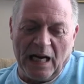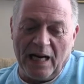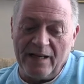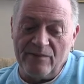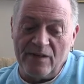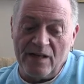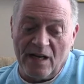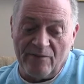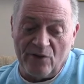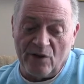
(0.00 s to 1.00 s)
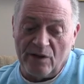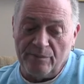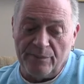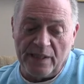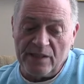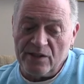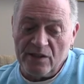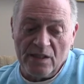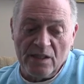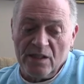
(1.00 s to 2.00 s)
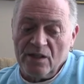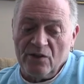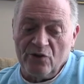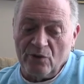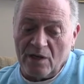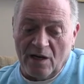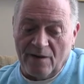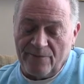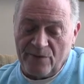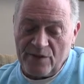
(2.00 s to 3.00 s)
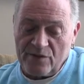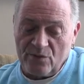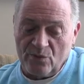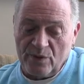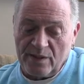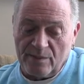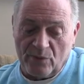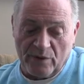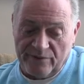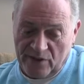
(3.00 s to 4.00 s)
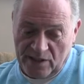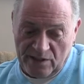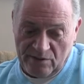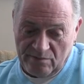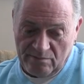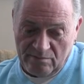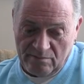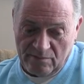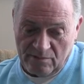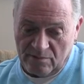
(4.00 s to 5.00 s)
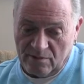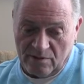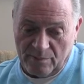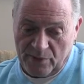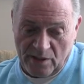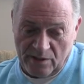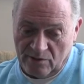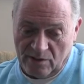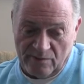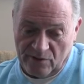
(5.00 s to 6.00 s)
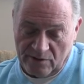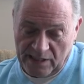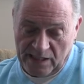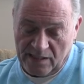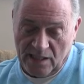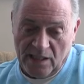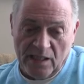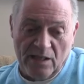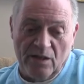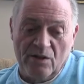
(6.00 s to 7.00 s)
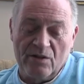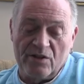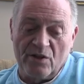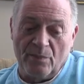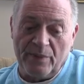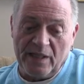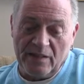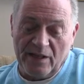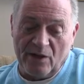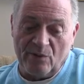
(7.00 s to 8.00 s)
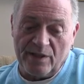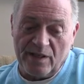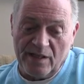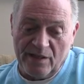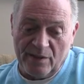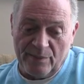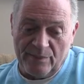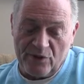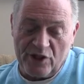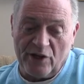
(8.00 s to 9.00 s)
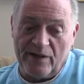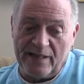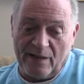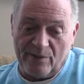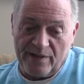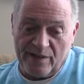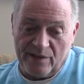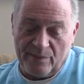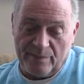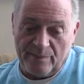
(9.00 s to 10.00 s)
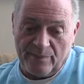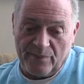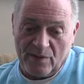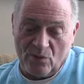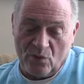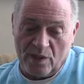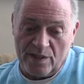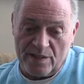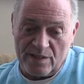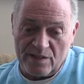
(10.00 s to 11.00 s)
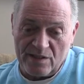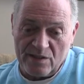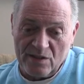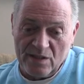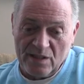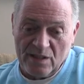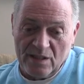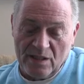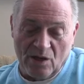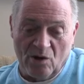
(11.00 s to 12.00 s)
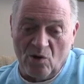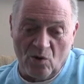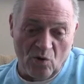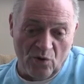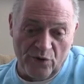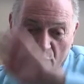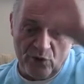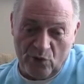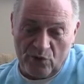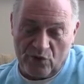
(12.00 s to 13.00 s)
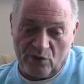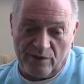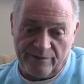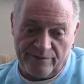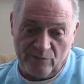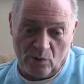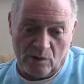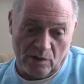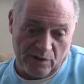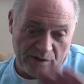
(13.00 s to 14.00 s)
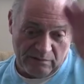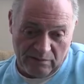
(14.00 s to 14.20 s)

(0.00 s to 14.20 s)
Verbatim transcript: I never had been to a conference with a boyfriend or, mm -hmm. or a partner or lover or anything. So being there with him, sharing that with him was a whole new sort of world.